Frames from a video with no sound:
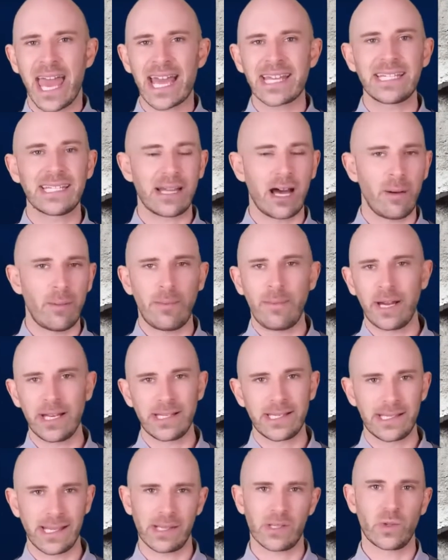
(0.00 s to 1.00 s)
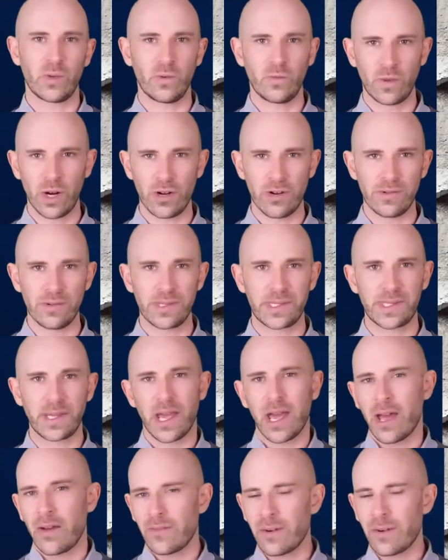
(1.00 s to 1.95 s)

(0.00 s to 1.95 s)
headed up by Cecil Rhodes.